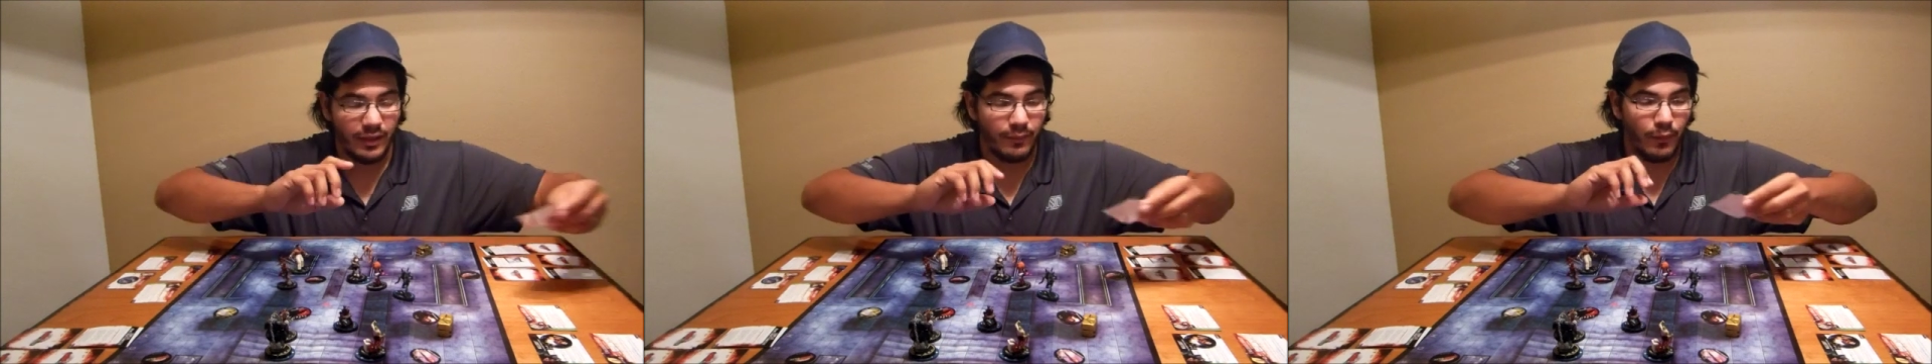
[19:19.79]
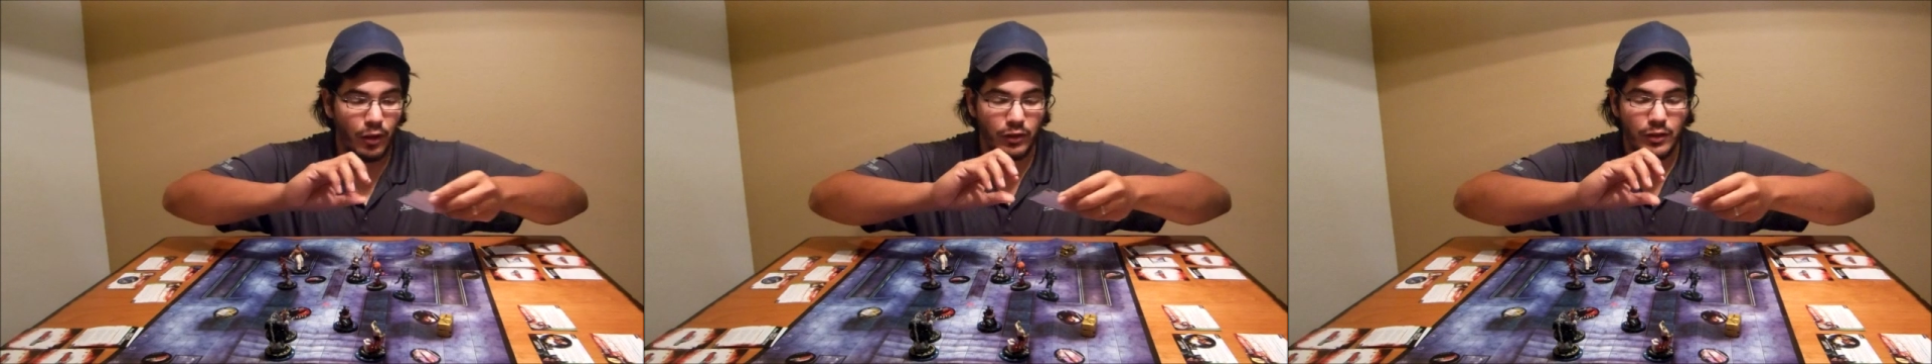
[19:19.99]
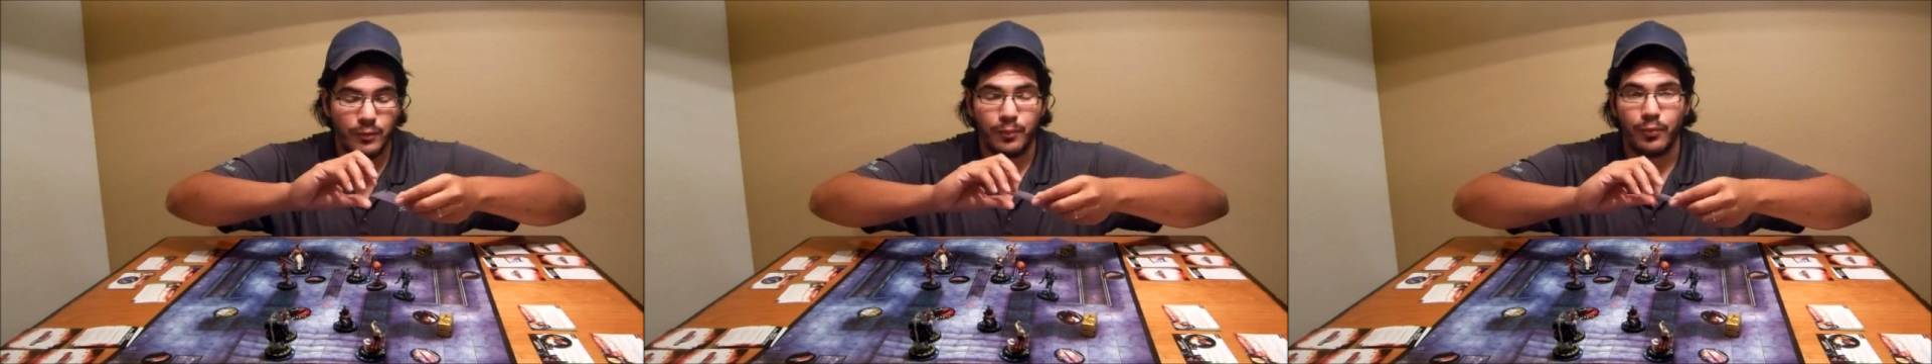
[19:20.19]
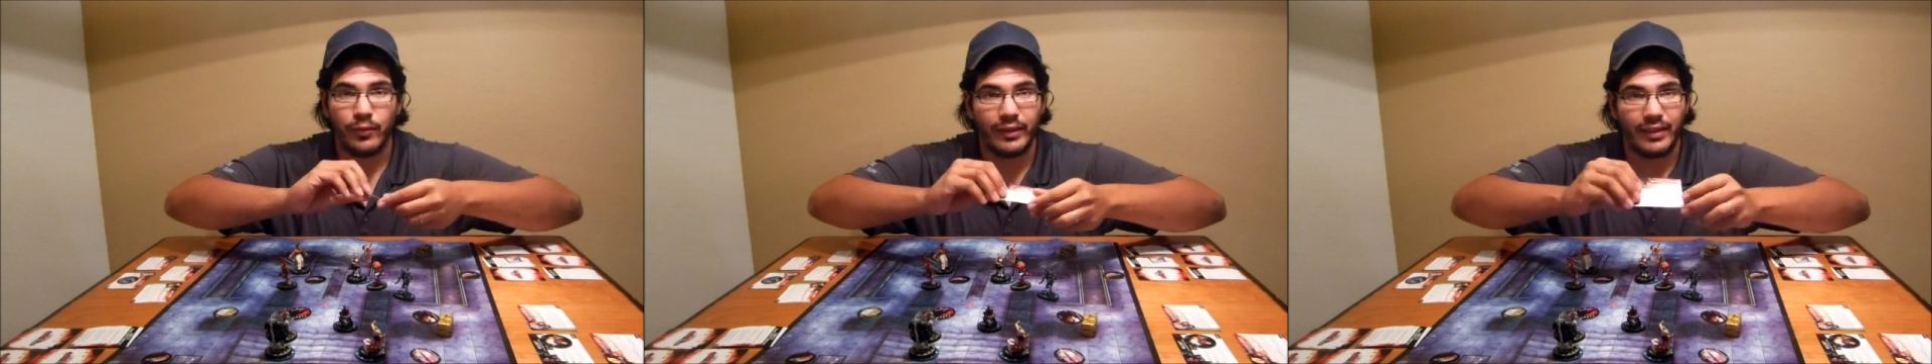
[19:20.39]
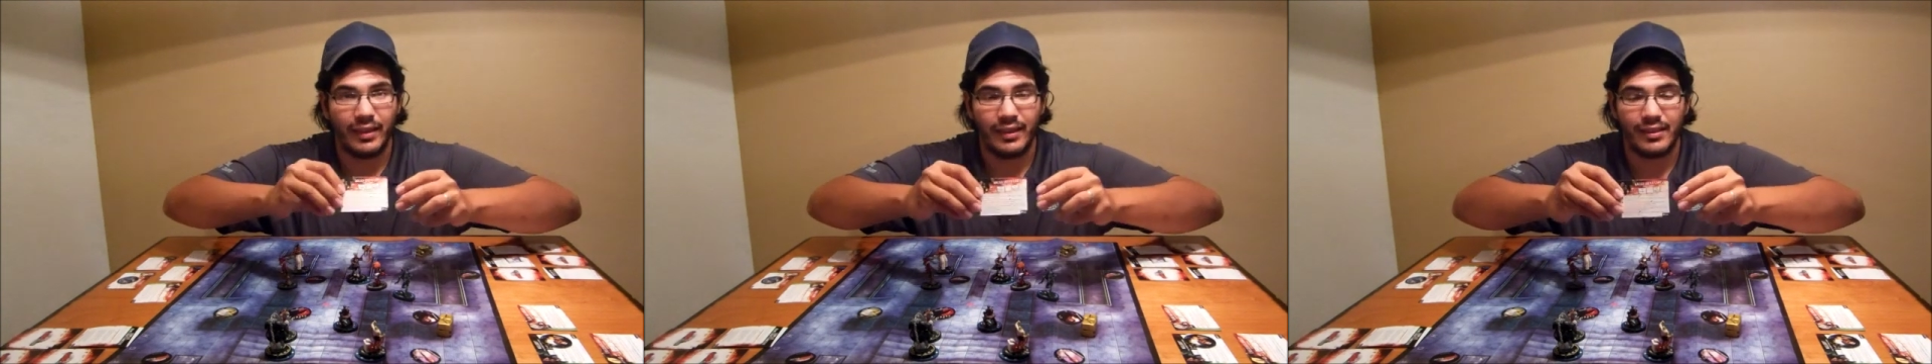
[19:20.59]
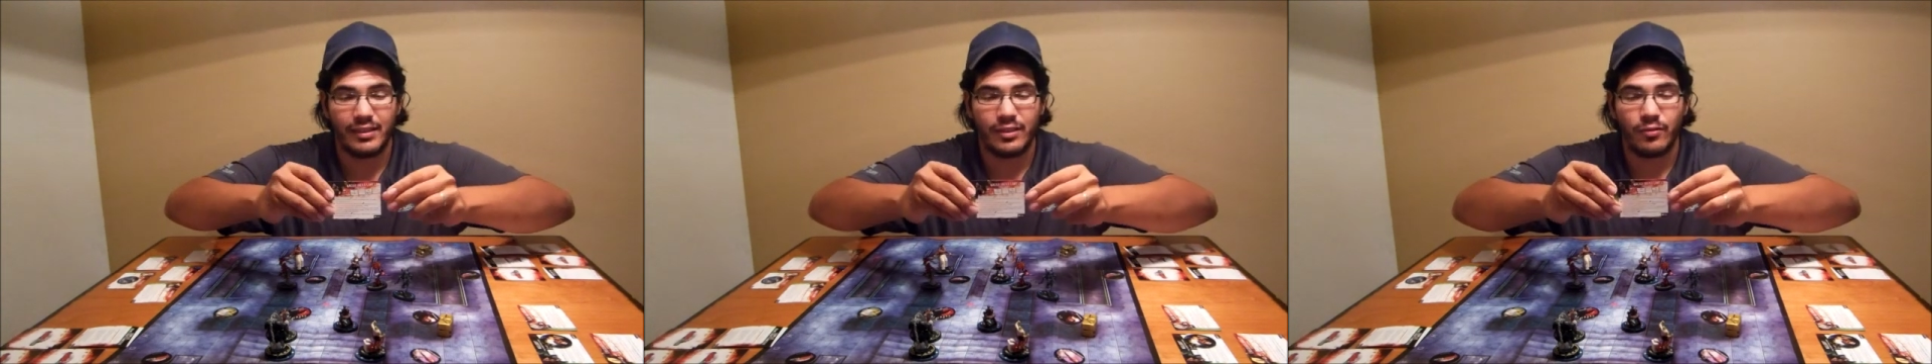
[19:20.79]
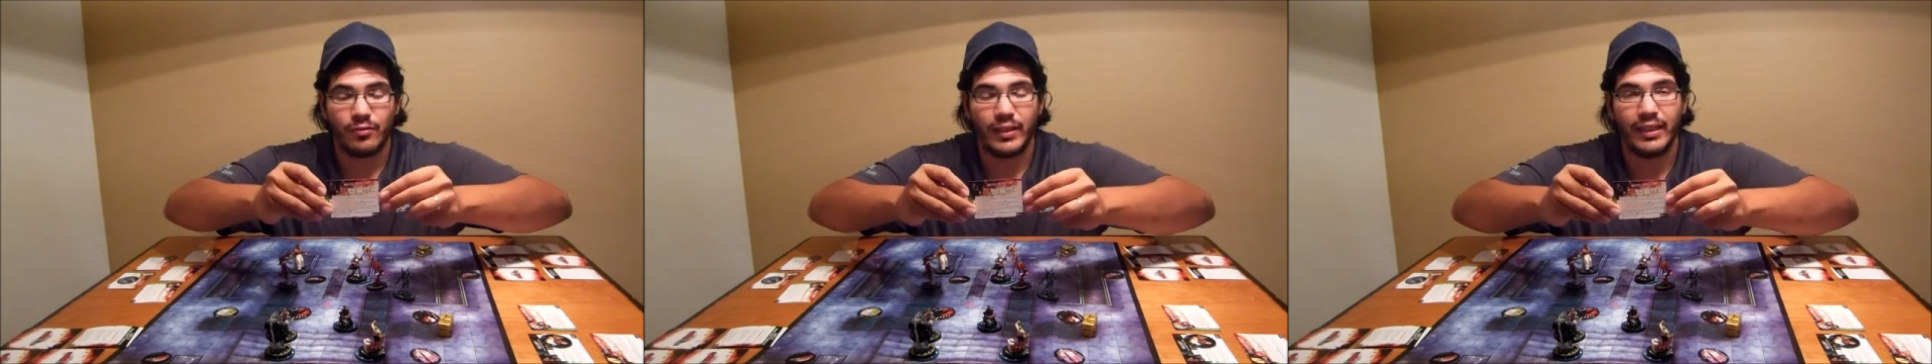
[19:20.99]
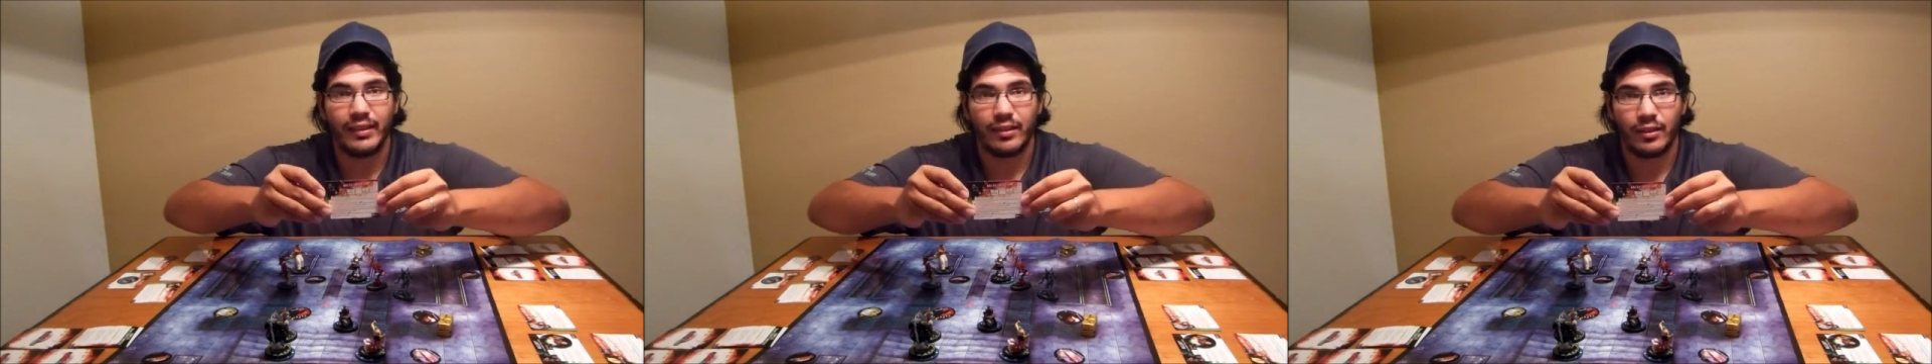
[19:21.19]
The most important thing is
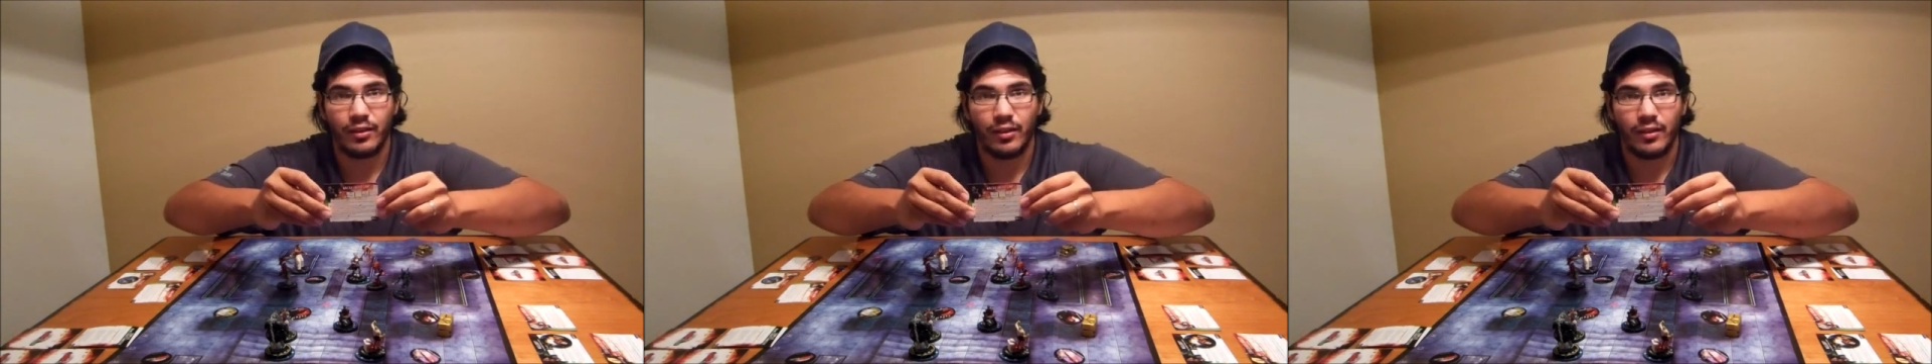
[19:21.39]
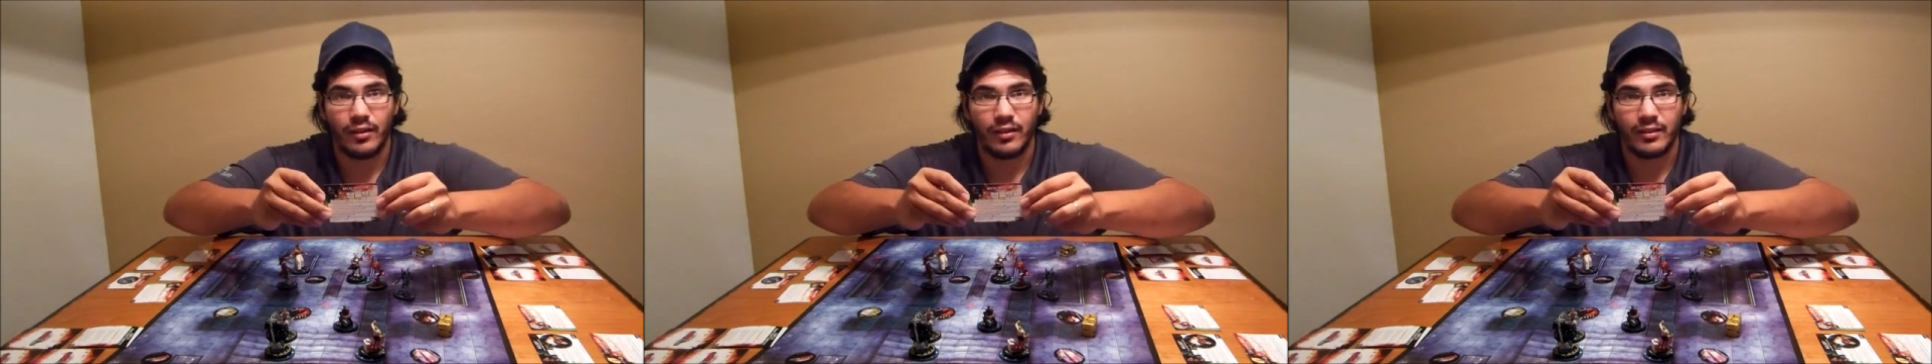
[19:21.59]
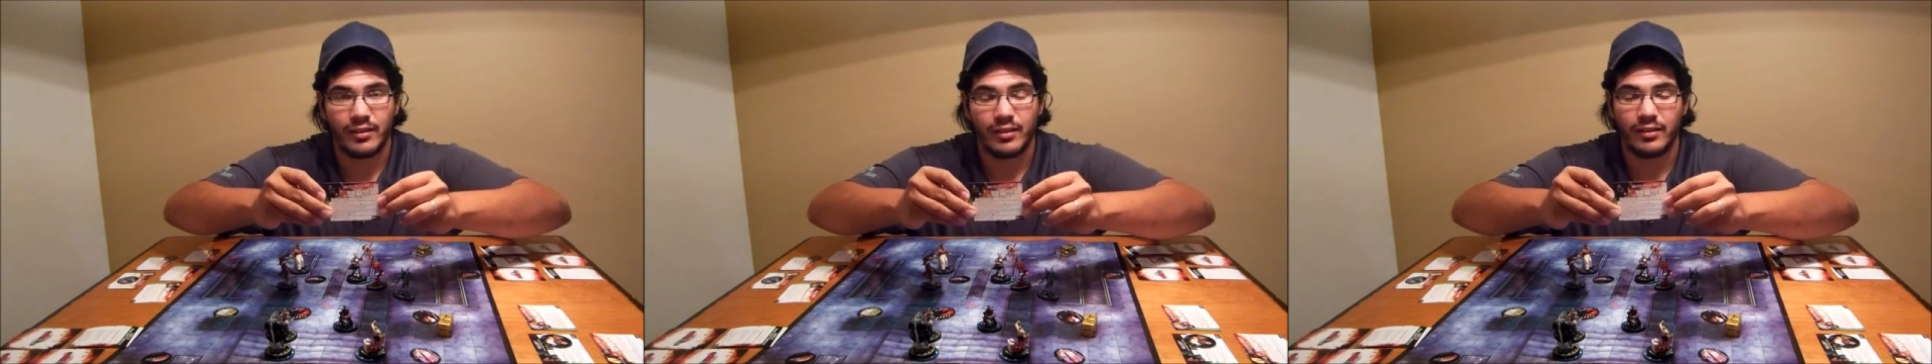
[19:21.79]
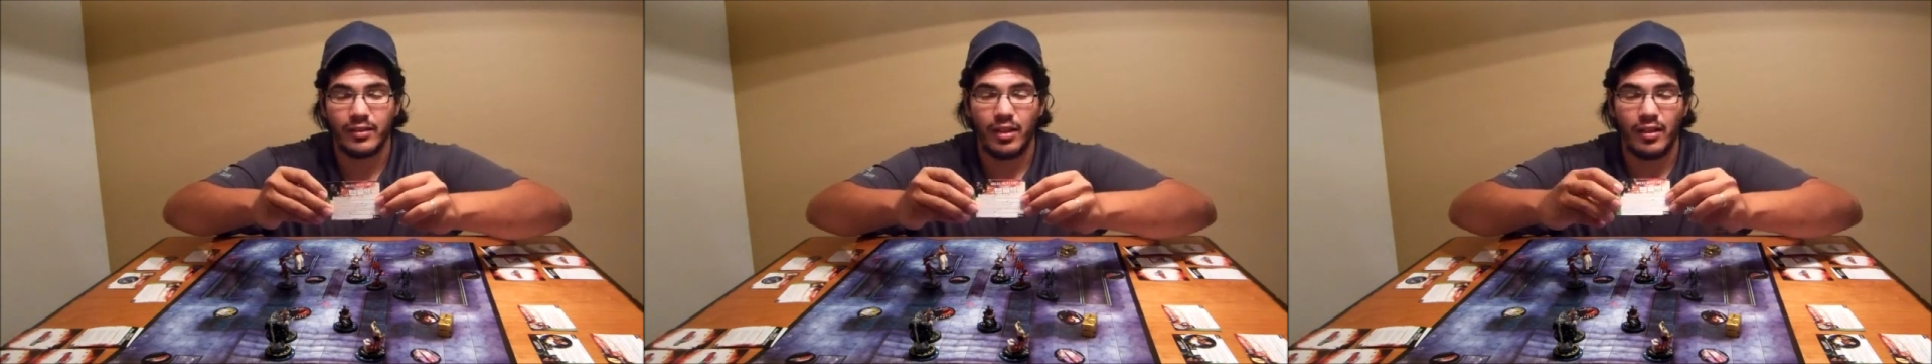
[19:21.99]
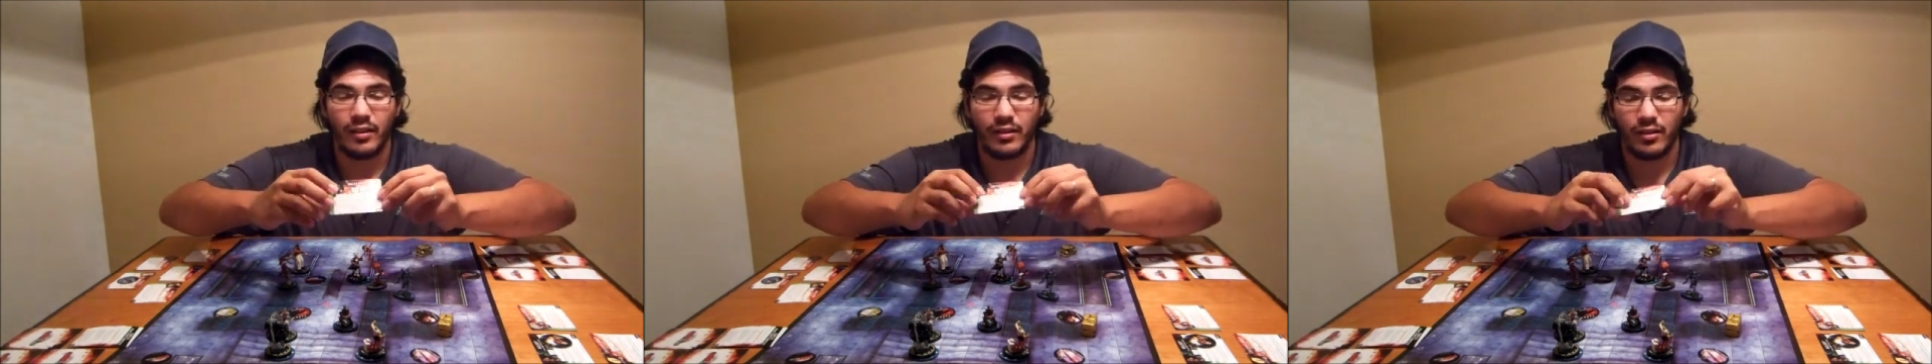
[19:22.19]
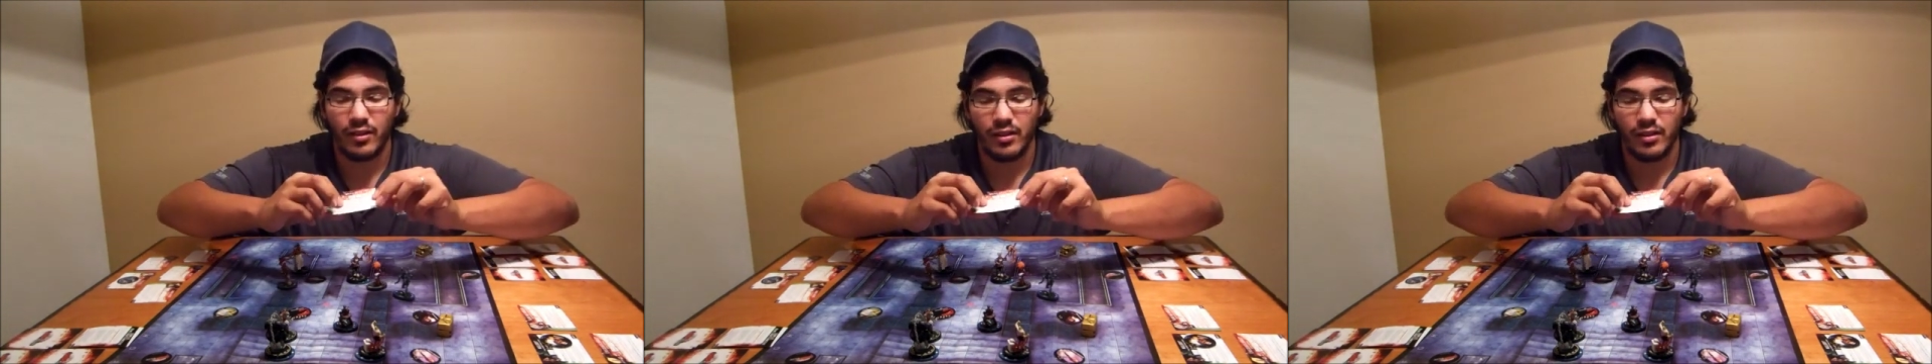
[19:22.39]
to read the cards because all the